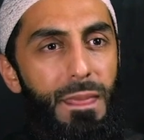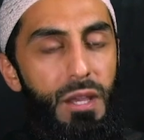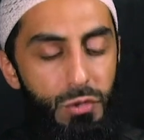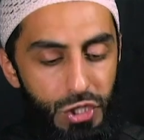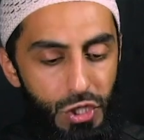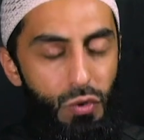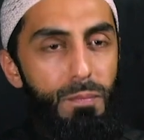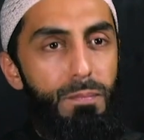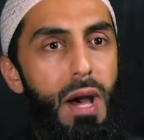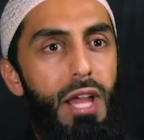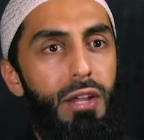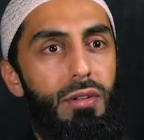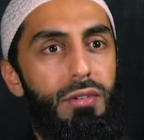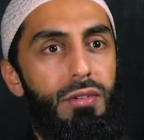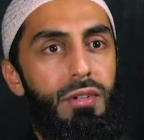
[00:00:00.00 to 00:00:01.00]
which he
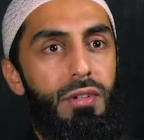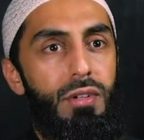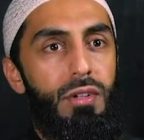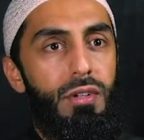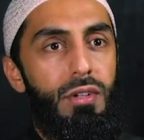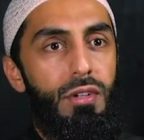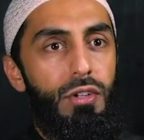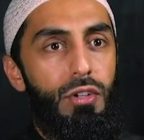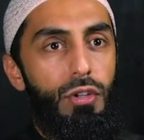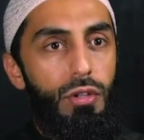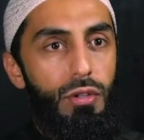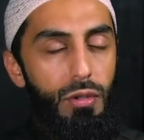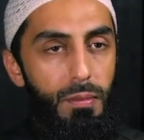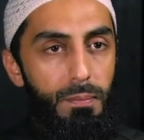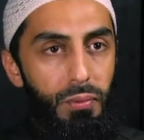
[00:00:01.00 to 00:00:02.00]
compiled.
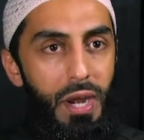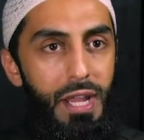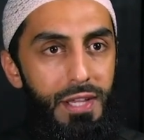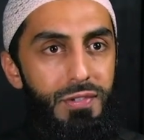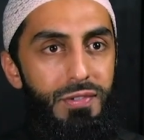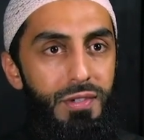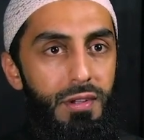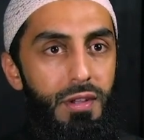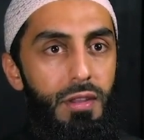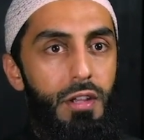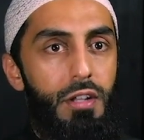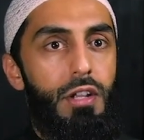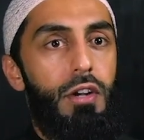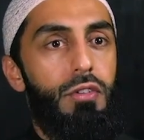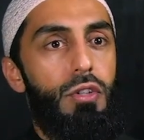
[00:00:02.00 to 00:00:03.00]
Prayers
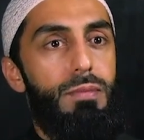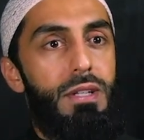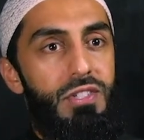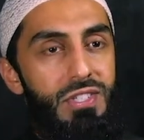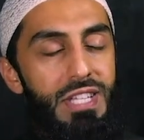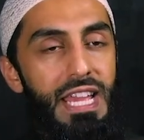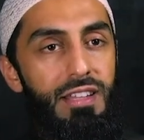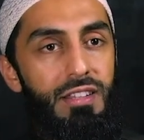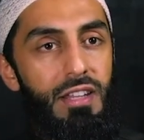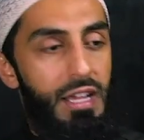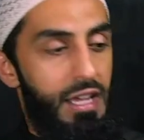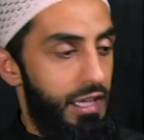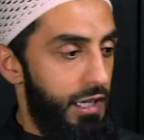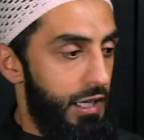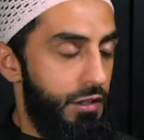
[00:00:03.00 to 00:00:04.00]
that are to be said
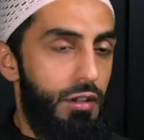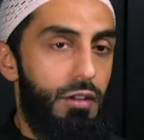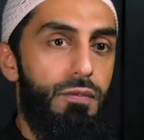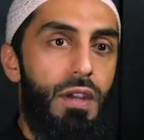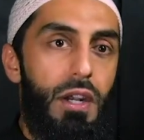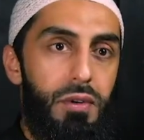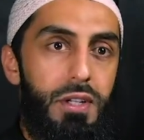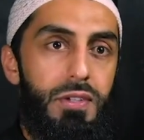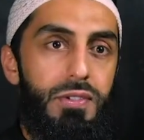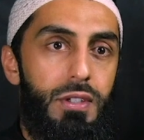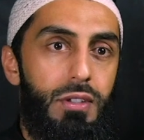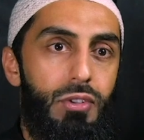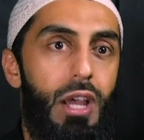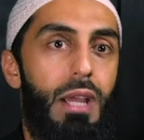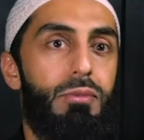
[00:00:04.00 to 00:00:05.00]
in various
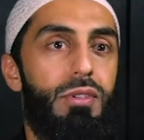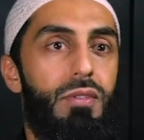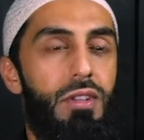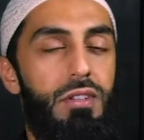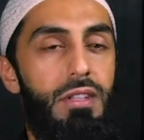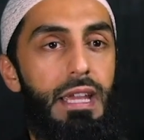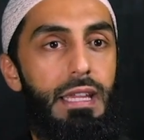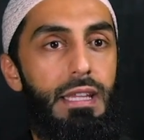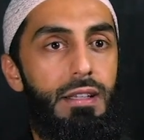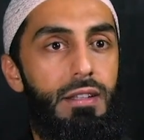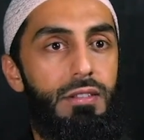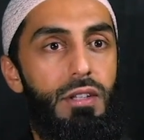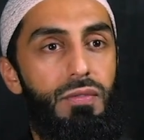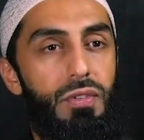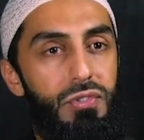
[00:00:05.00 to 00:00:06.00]
times of the day,
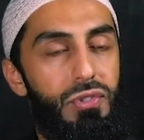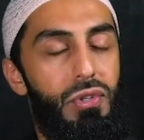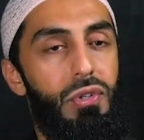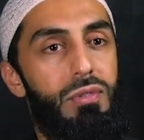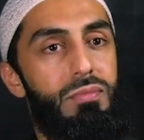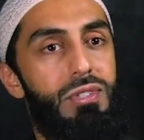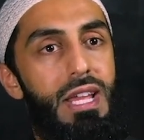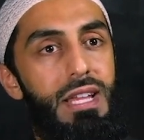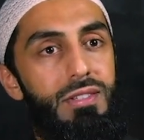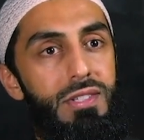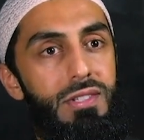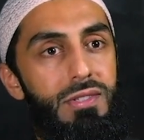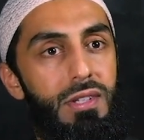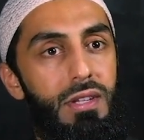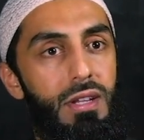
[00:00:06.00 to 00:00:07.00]
different
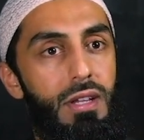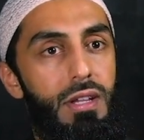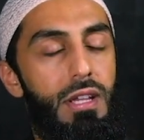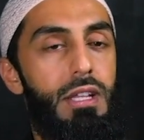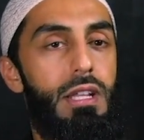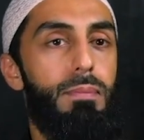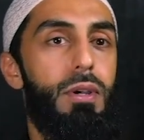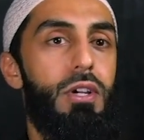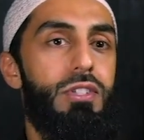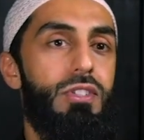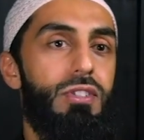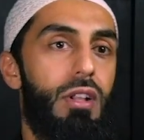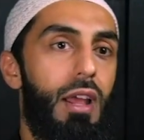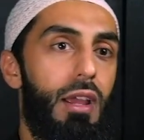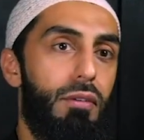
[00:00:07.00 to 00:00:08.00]
circumstances in a
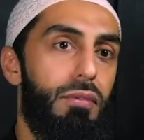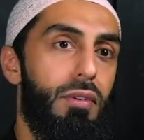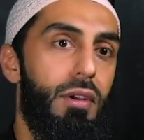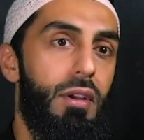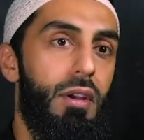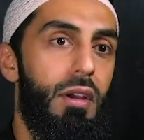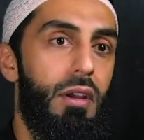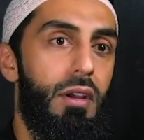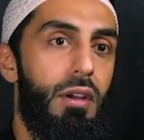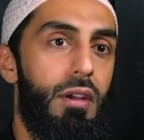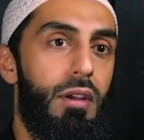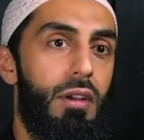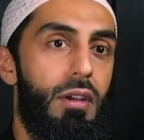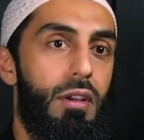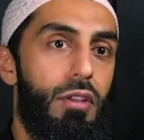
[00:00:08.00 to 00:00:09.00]
person's life.
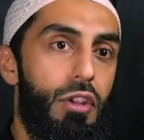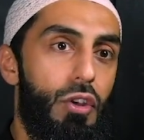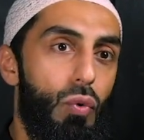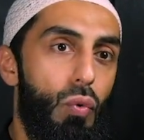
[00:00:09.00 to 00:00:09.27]
The